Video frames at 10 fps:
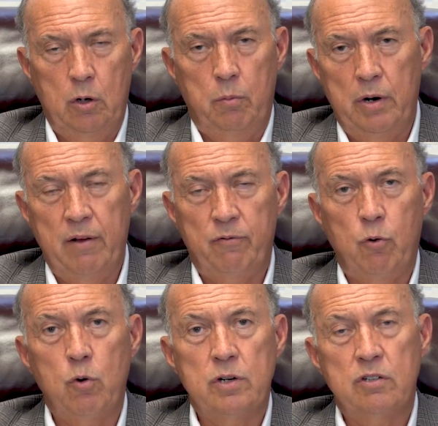brought
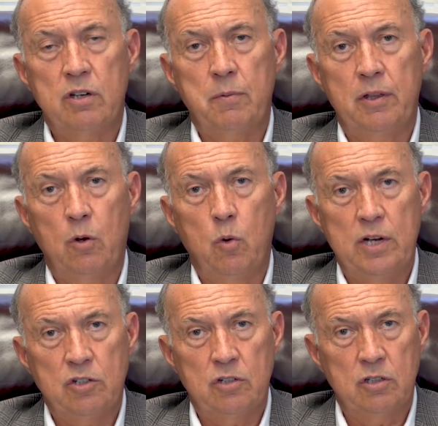forward some of the
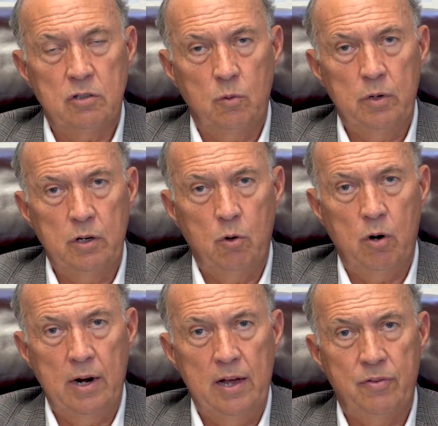questions that we know
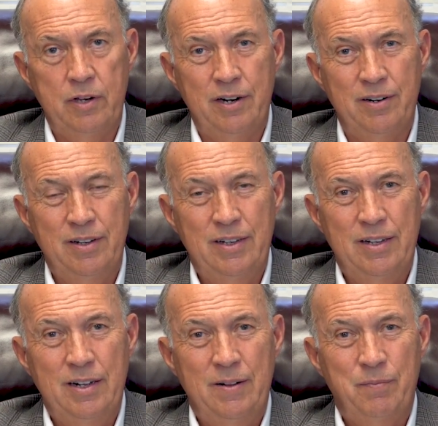are out there,
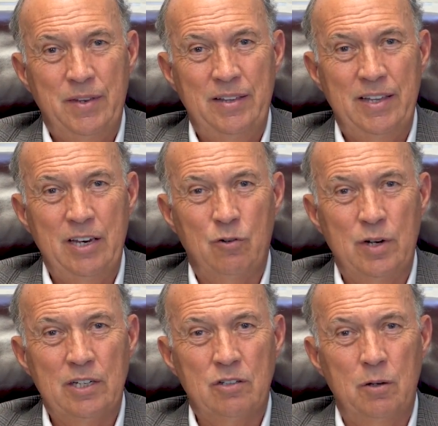and they
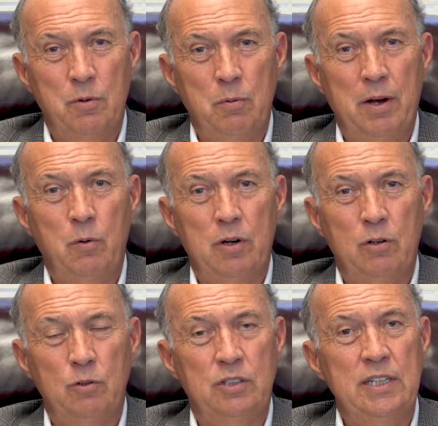addressed them. You might want
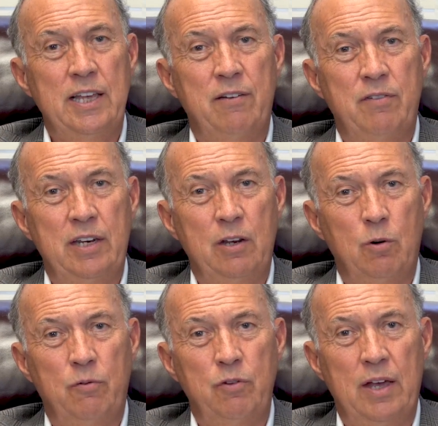to go see that
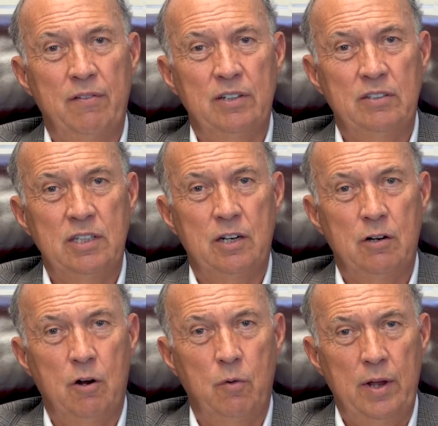video if you haven't seen it
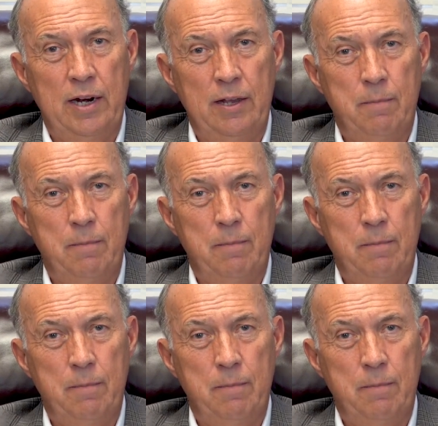already.